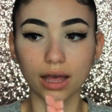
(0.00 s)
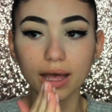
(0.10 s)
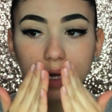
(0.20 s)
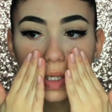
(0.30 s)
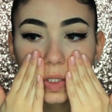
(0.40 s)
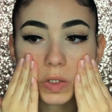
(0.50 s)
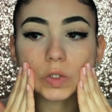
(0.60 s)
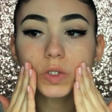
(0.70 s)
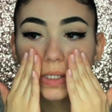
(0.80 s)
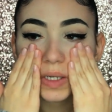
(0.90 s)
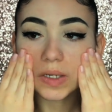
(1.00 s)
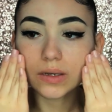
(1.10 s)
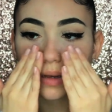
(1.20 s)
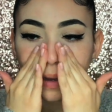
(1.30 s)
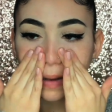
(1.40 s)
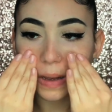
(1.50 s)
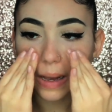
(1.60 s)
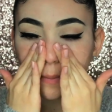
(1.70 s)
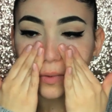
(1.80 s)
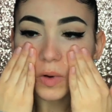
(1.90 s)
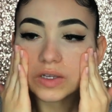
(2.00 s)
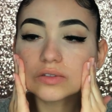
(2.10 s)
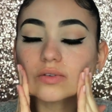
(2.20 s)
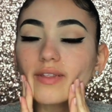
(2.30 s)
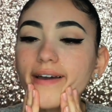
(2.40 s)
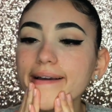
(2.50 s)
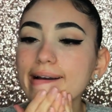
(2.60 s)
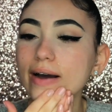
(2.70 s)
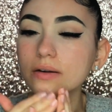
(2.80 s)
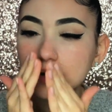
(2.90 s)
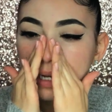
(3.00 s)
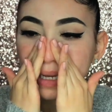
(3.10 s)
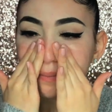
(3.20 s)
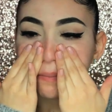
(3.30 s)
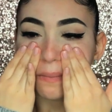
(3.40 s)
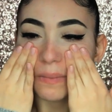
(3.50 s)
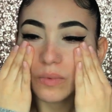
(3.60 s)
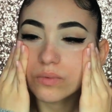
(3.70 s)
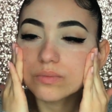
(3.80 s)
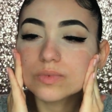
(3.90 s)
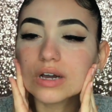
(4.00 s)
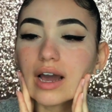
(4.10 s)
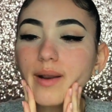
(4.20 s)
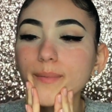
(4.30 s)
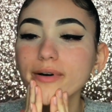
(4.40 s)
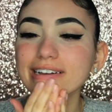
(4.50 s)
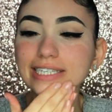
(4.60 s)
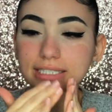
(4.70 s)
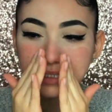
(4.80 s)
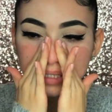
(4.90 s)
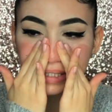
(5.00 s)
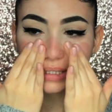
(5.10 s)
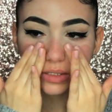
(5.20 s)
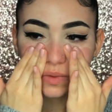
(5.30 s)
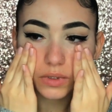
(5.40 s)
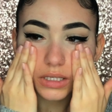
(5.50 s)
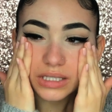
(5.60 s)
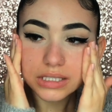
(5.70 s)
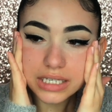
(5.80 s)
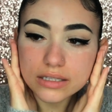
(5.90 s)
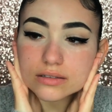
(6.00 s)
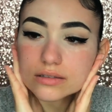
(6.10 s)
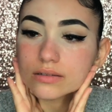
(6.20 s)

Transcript: and I'm going to like kind of push this into the skin.